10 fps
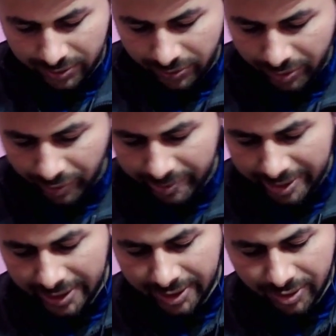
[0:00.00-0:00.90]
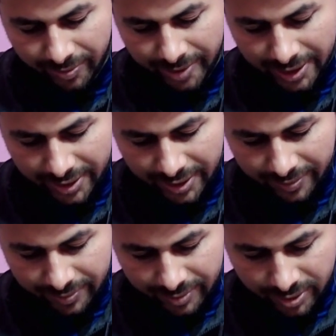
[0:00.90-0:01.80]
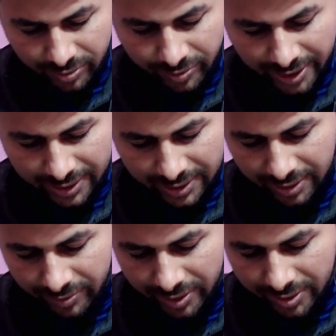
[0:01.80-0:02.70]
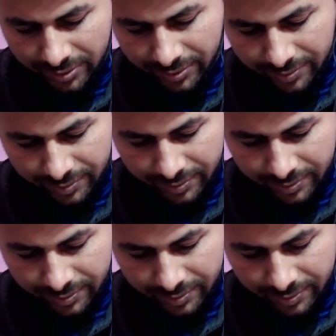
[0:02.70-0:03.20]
So what will be the denominator? So v is equal to